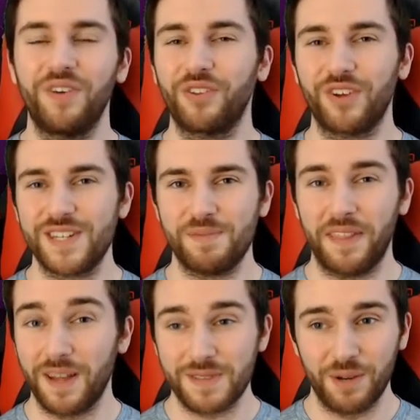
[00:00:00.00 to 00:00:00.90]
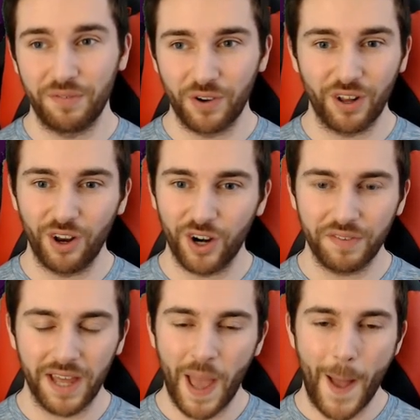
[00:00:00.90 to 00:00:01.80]
feels good to spend the MT. We've got a lot of
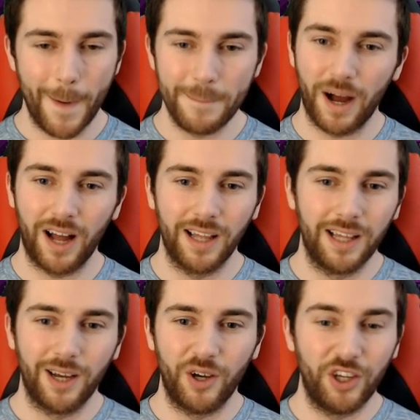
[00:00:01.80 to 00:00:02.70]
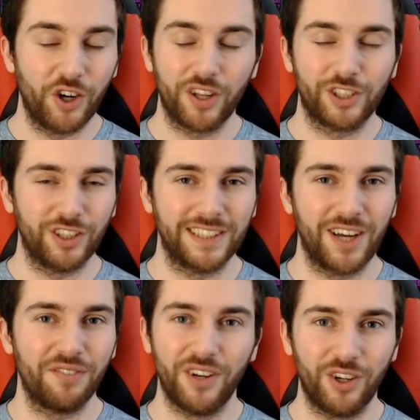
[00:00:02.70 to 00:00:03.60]
it, but you got to enjoy
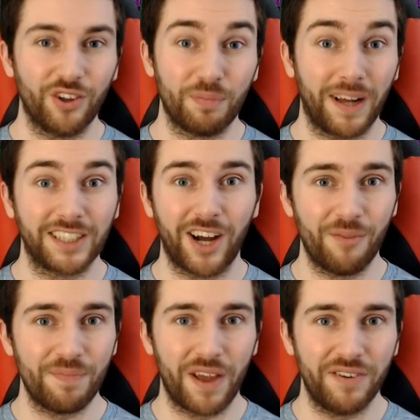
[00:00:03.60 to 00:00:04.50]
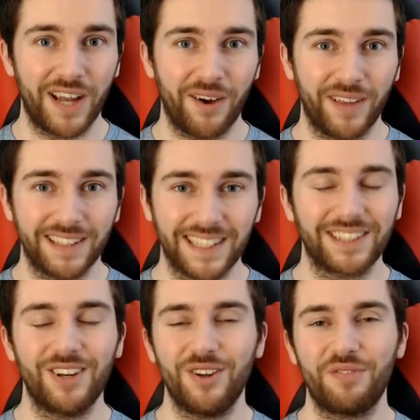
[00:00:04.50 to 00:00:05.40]
yourselves and you got to splash out every now and then. So that's
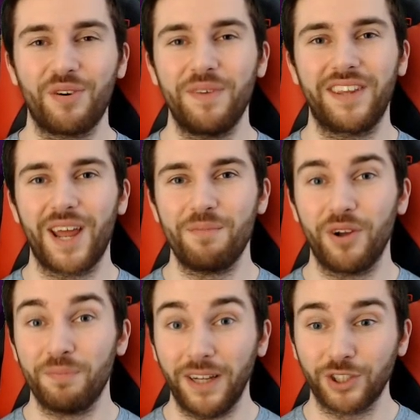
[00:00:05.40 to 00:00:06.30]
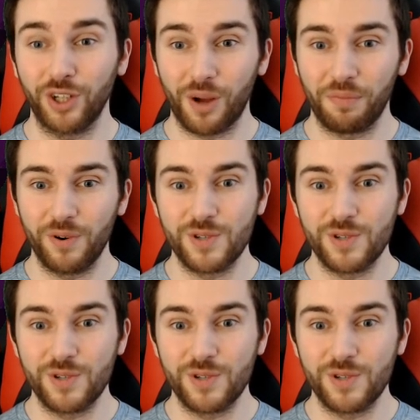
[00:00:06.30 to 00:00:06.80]
going to do it from me today, boys. Make sure you come through